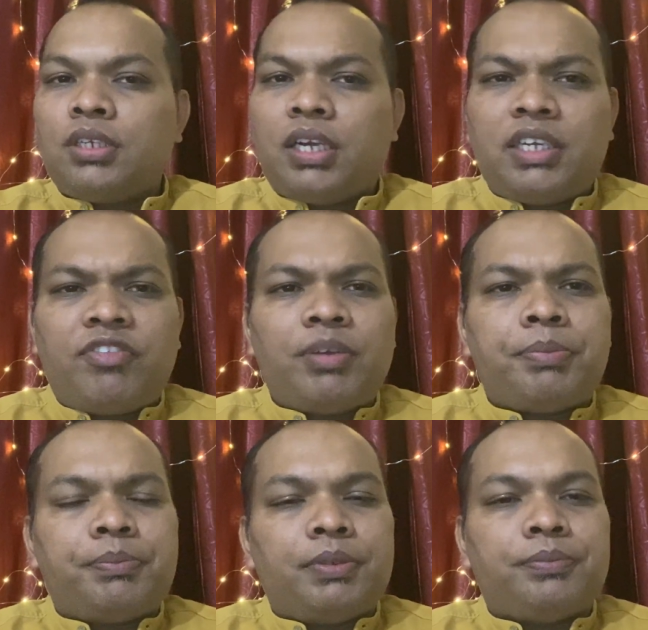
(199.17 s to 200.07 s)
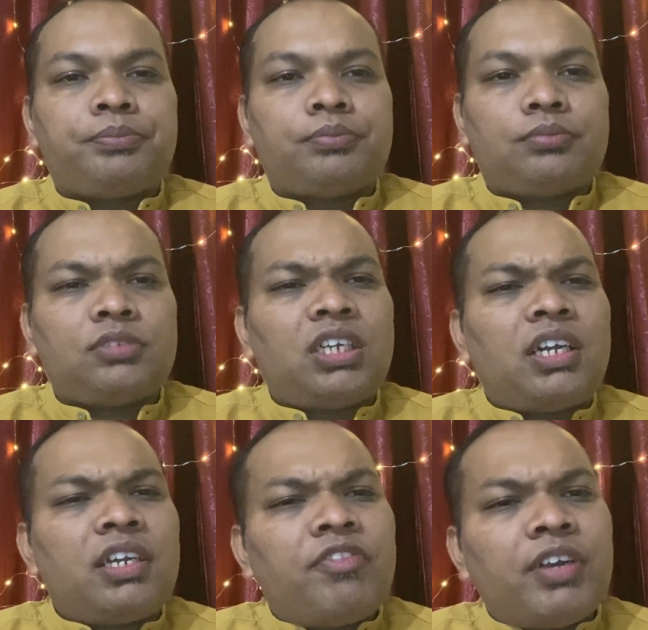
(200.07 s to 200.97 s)
and different people. There are
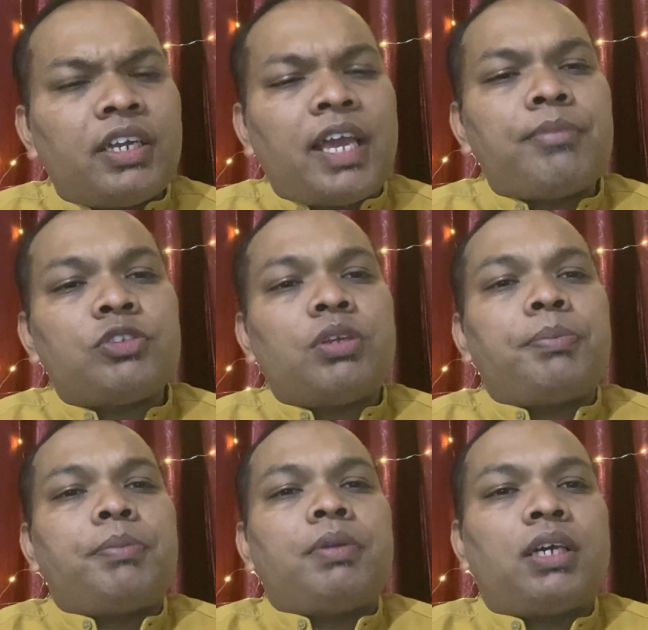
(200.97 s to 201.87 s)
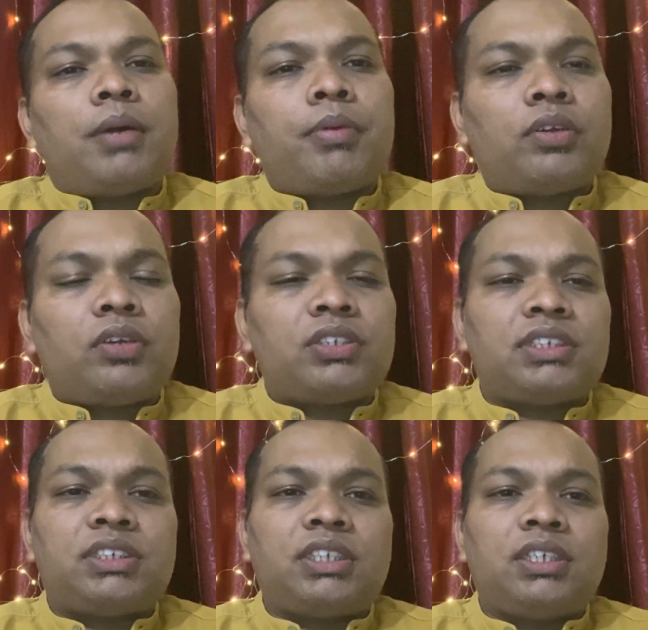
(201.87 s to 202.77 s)
different times when people come across
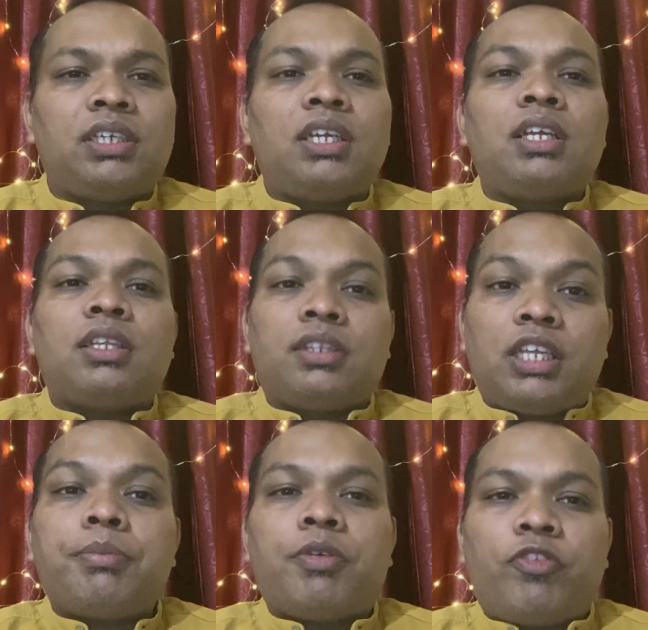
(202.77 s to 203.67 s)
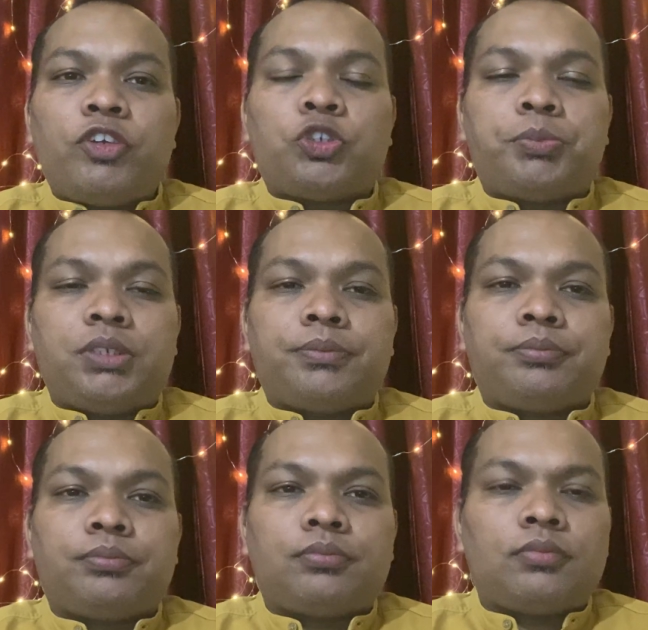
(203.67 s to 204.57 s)
and say, think before you speak.
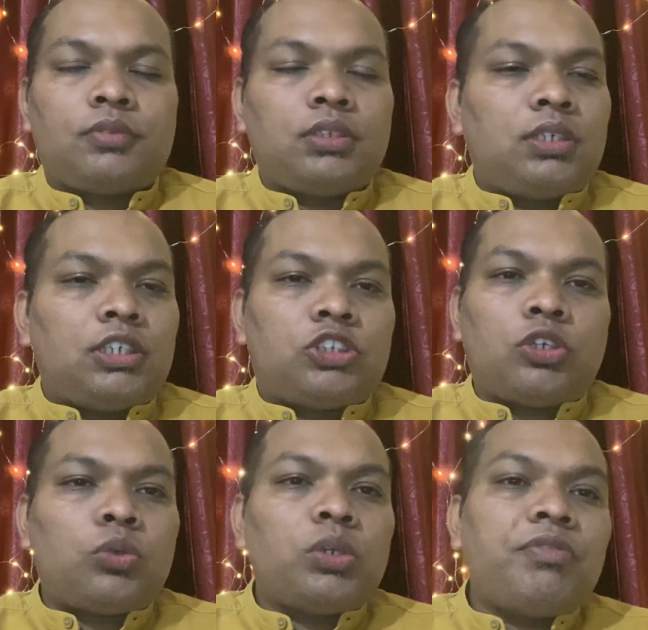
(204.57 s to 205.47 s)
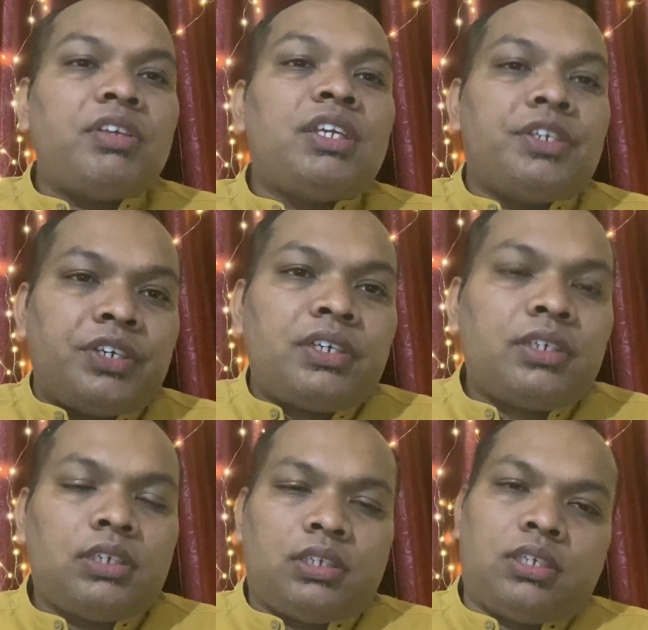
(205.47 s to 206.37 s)
It's not only we hear,
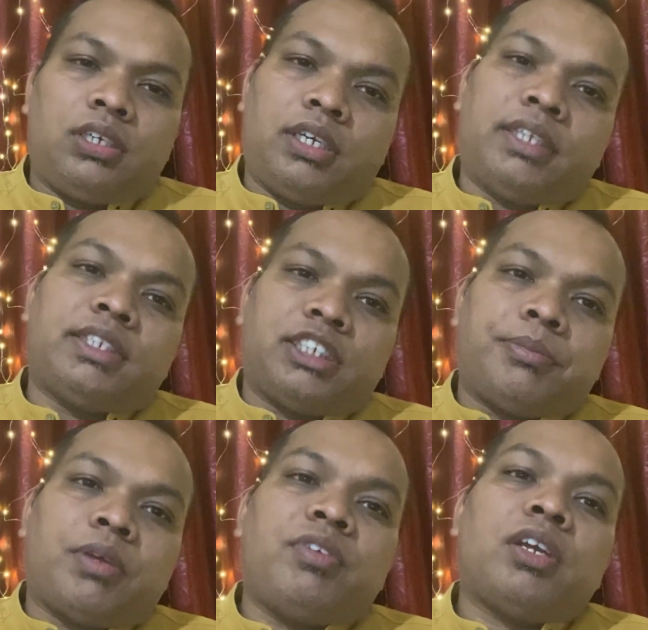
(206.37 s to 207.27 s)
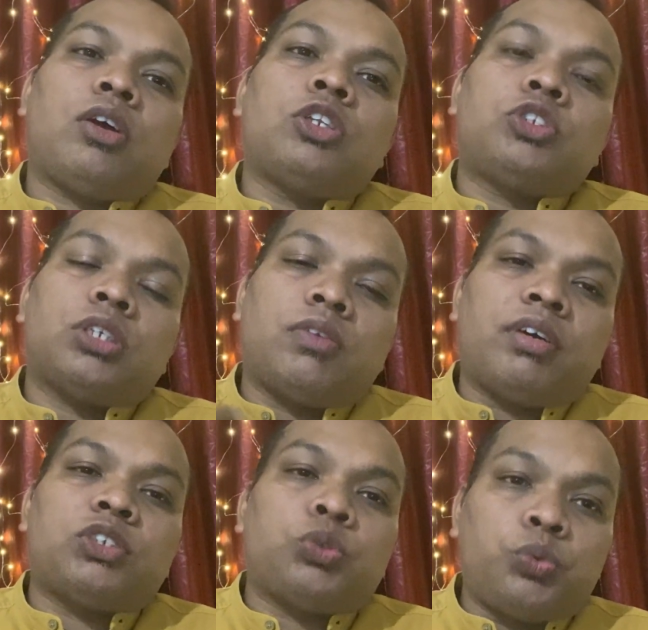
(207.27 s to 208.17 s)
at the same time, we are also the
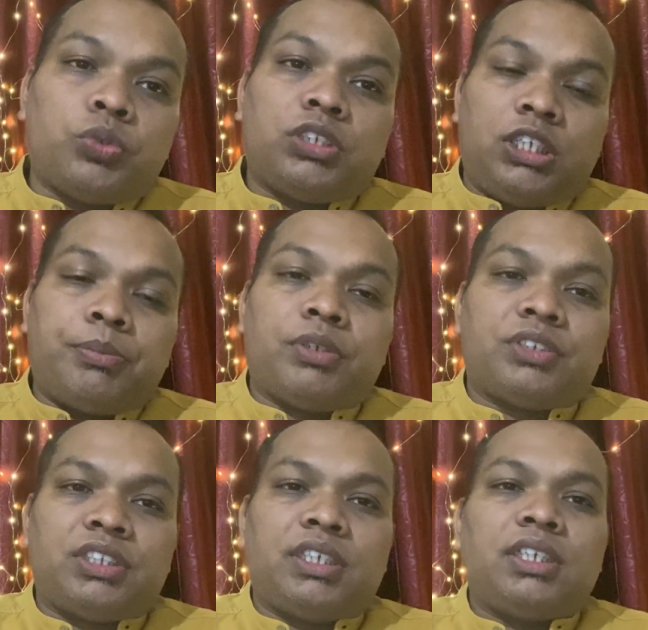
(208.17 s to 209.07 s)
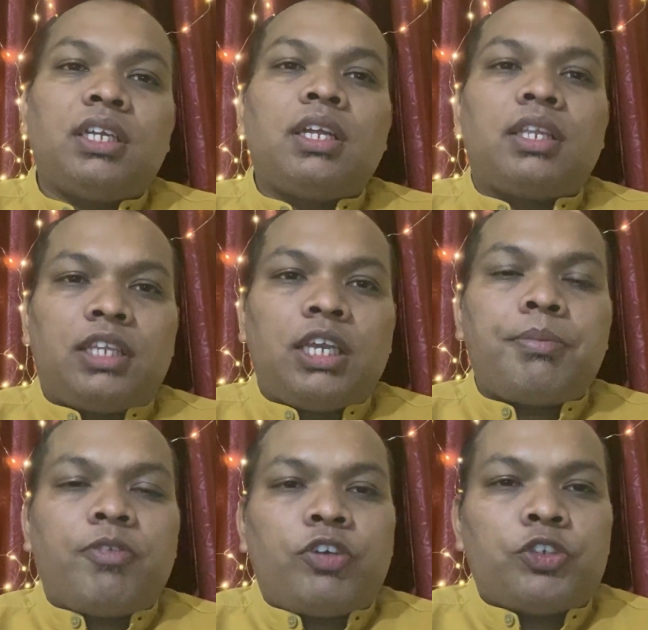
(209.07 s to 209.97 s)
ones who keep on saying, think before you